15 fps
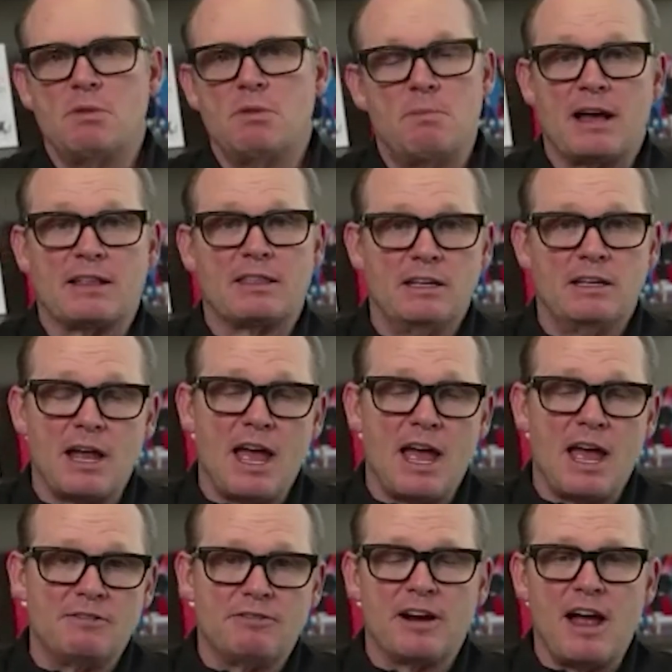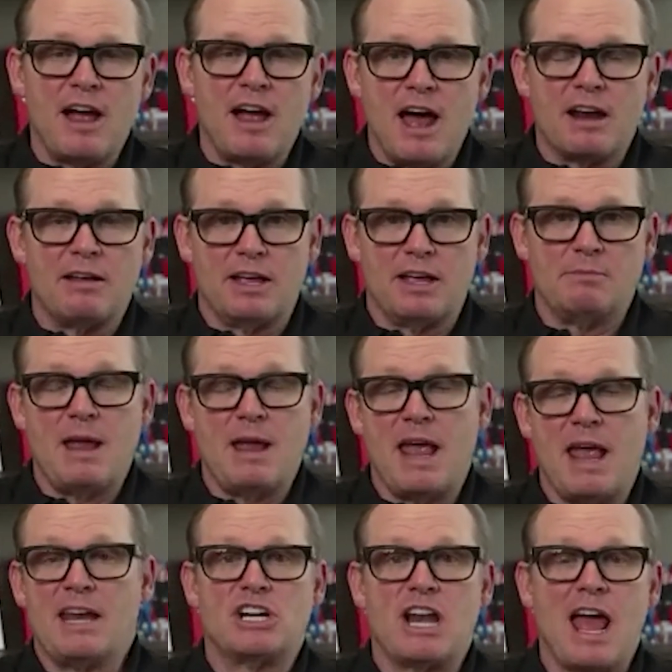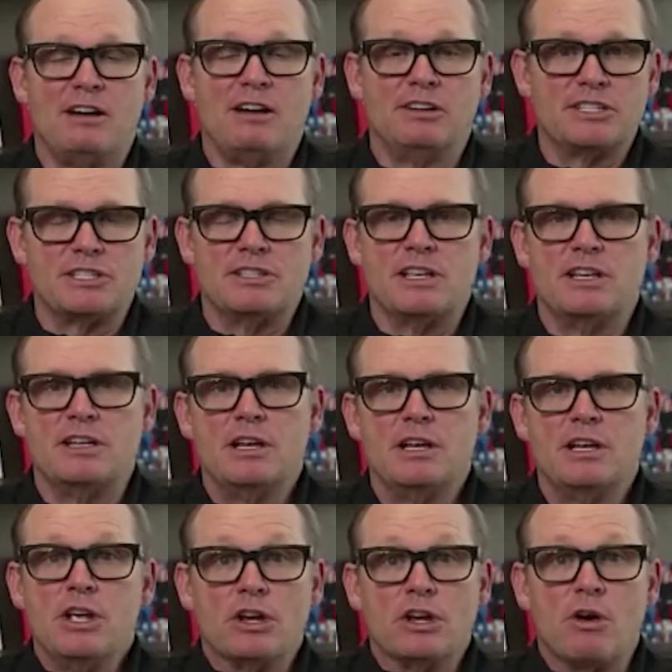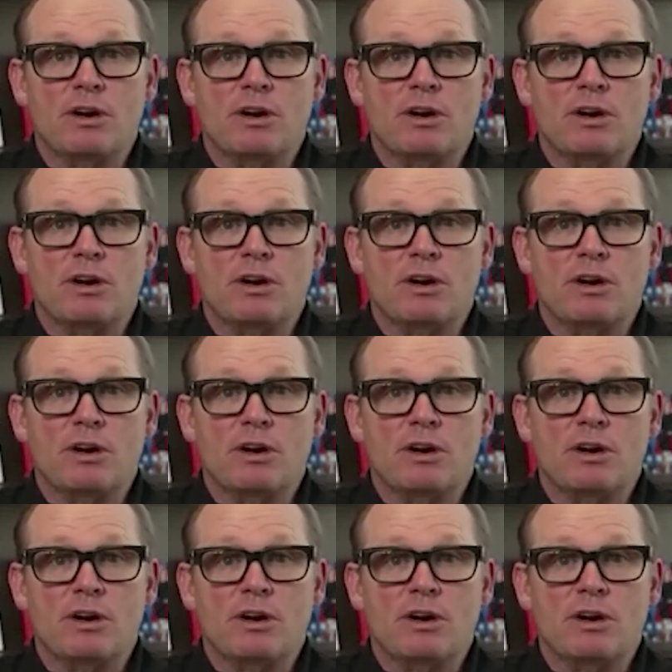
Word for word: But back then, I had to figure out how to like manage an atlas and then yeah.